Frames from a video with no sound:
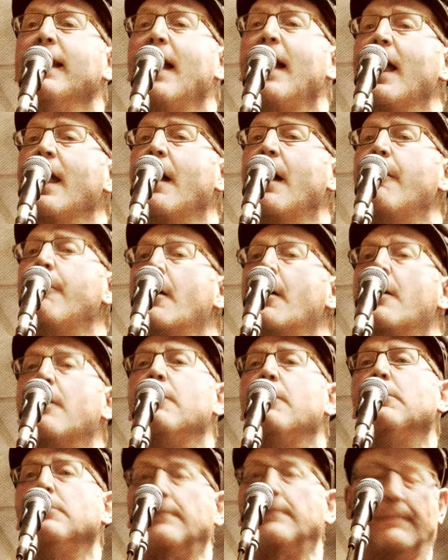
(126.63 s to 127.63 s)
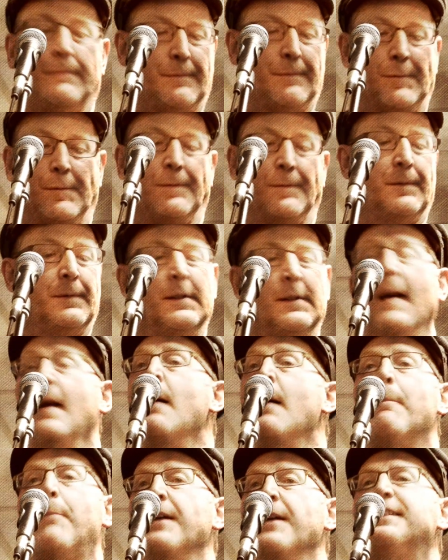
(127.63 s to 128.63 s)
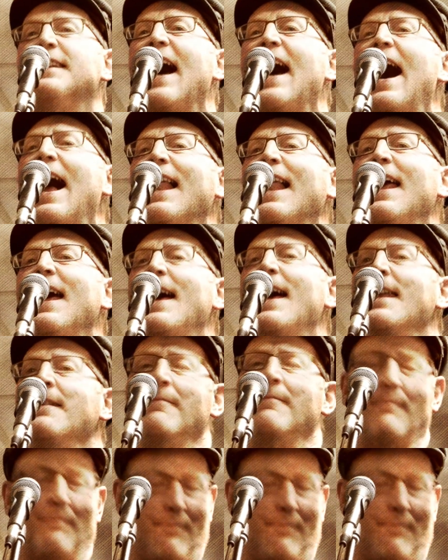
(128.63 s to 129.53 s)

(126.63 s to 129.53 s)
it on our own. But darling,